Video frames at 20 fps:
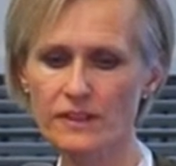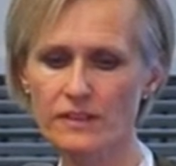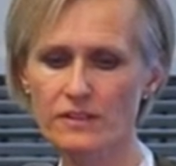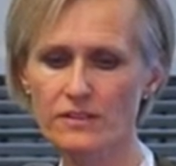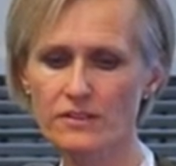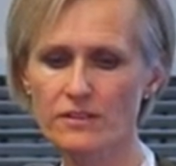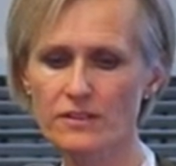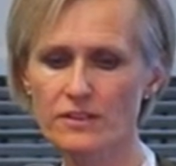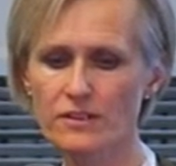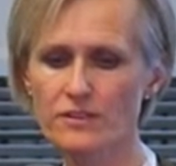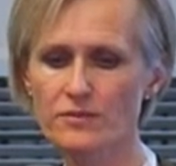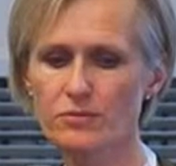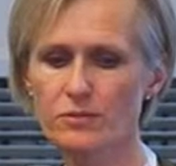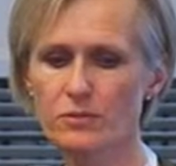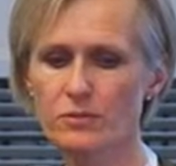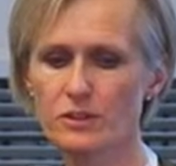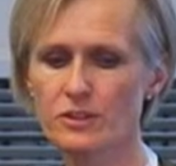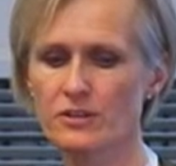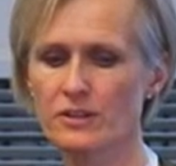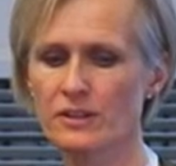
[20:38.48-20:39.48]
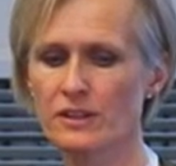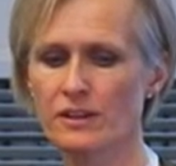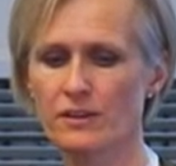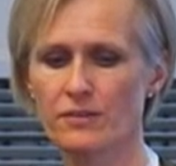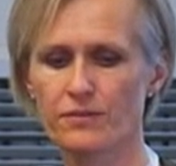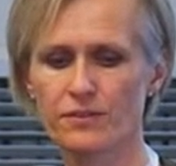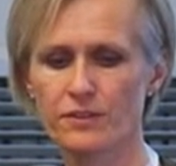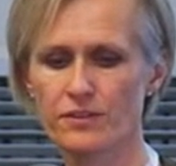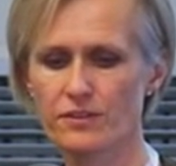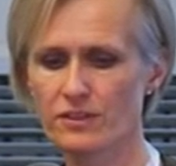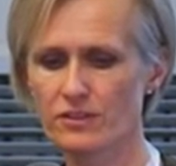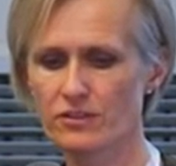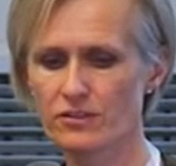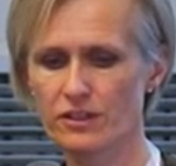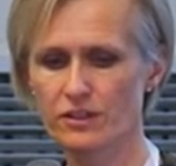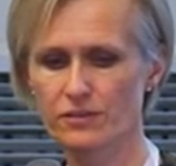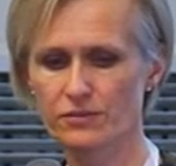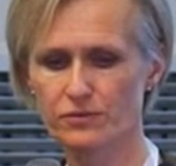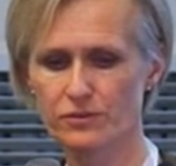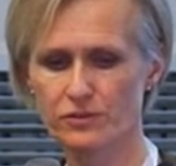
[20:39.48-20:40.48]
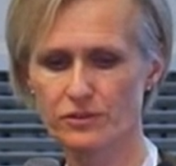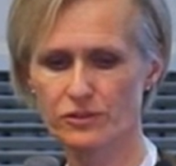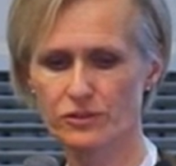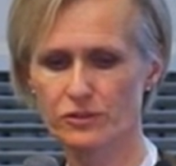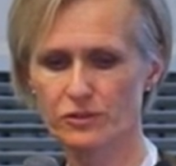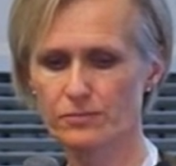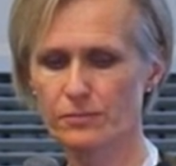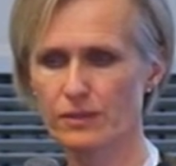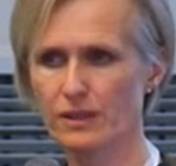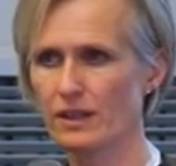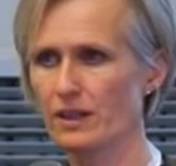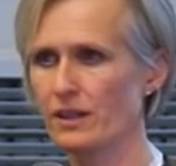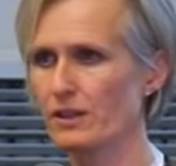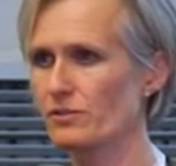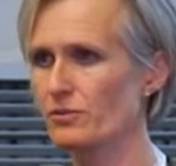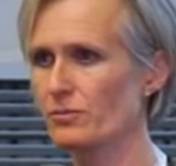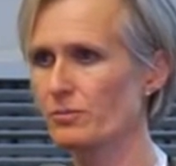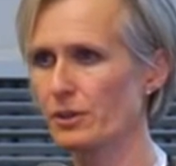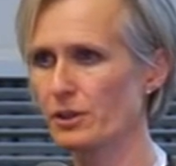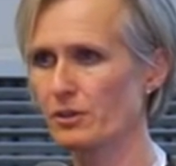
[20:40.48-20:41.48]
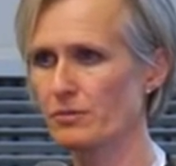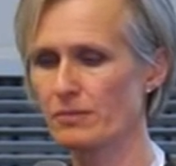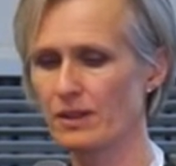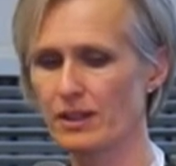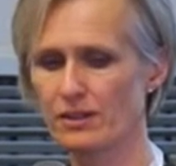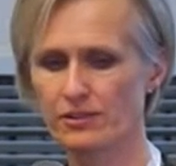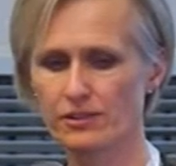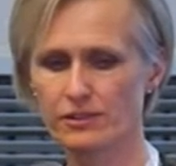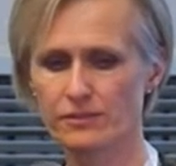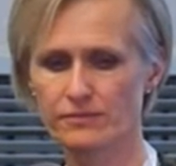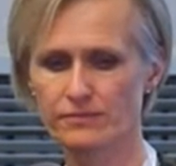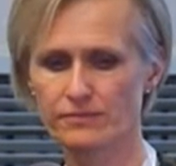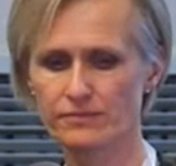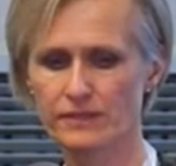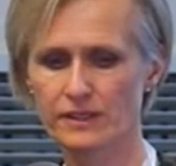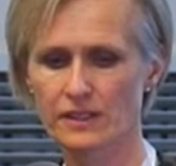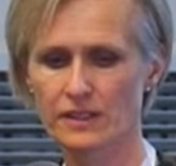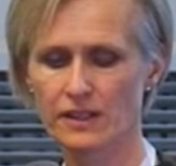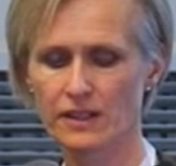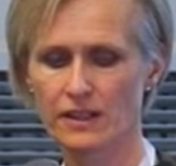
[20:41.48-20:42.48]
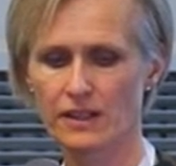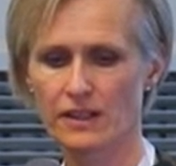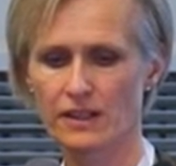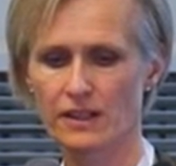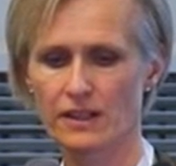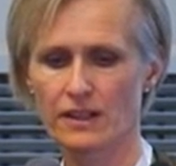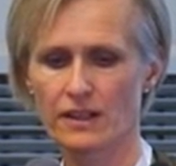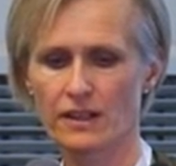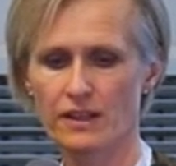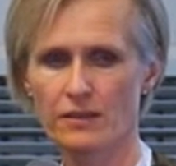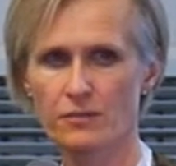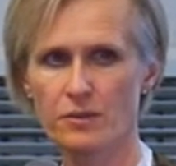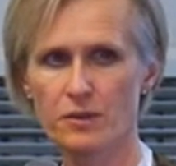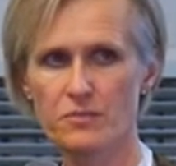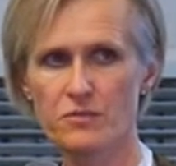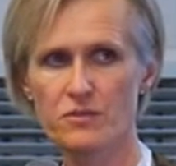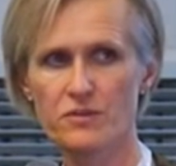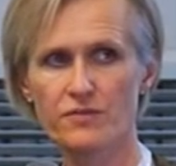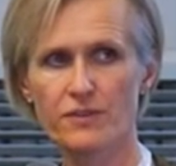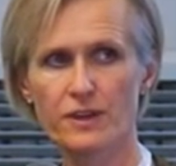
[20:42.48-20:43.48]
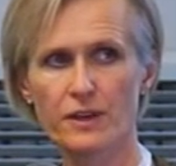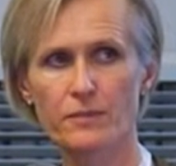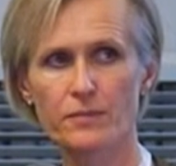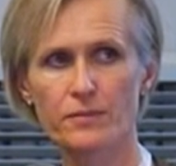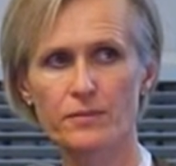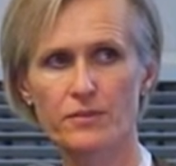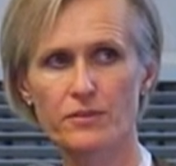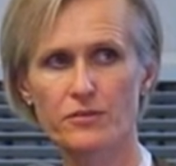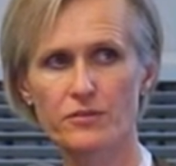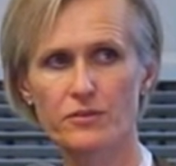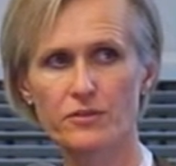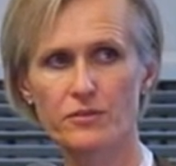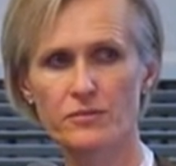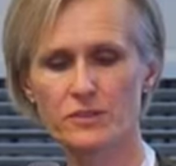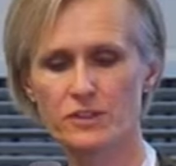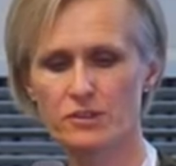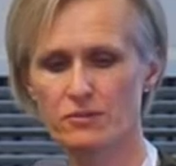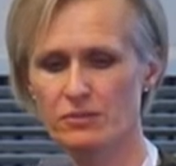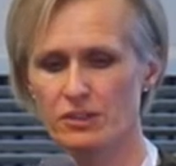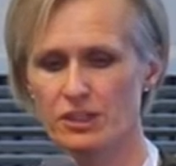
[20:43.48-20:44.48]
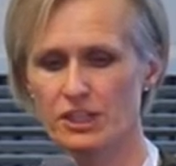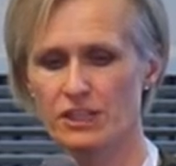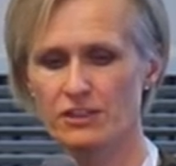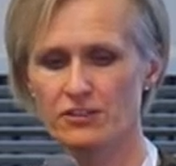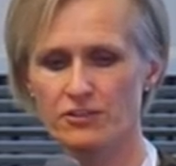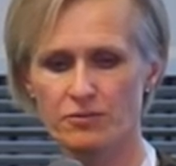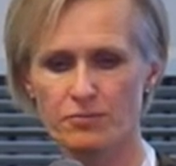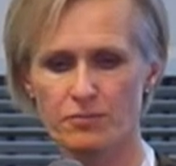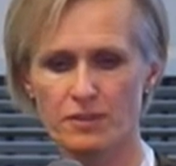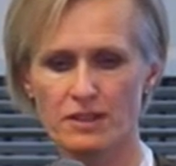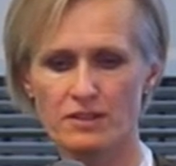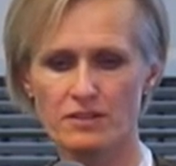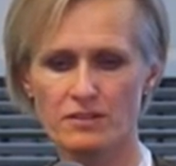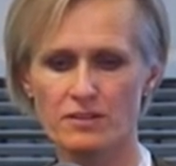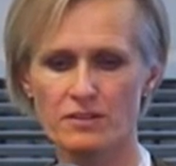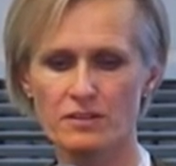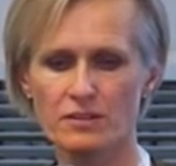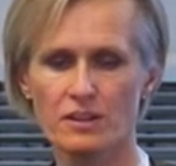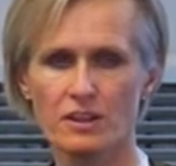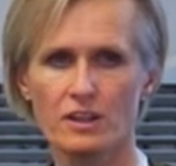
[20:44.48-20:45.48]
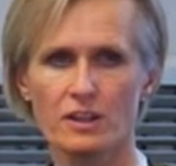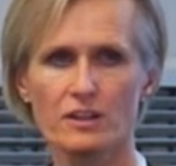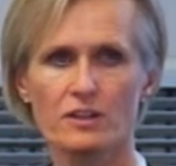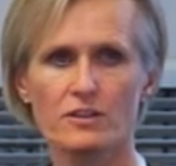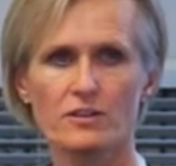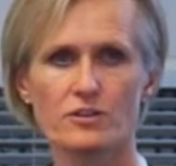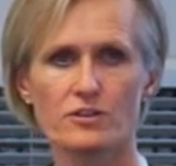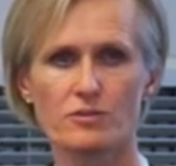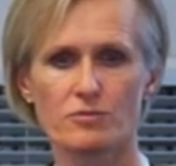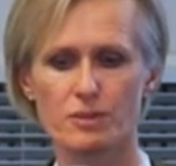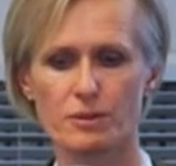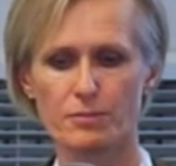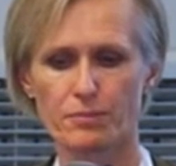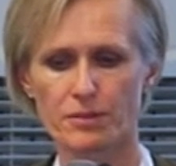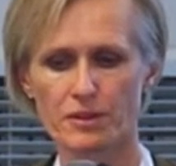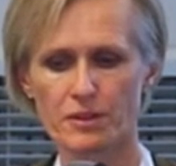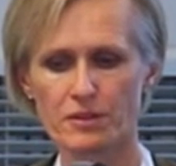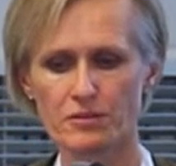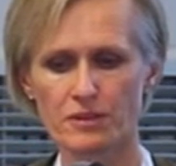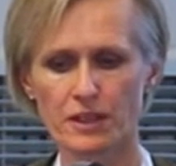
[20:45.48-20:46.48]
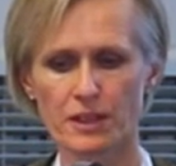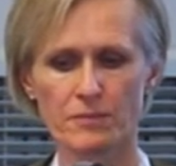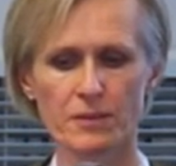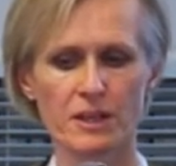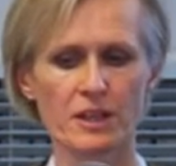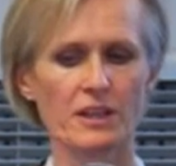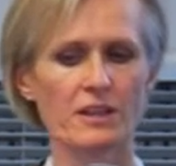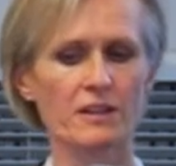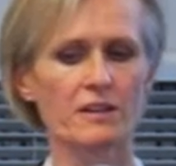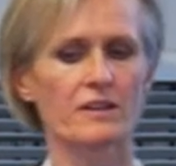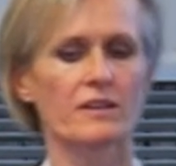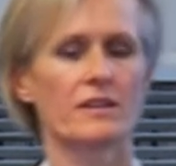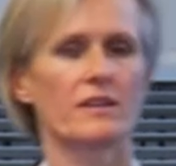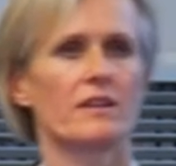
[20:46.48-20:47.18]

So this is what we're doing now, infusing straightforward cord blood or bone marrow. Then we move up through regenerative medicine to reprogramming,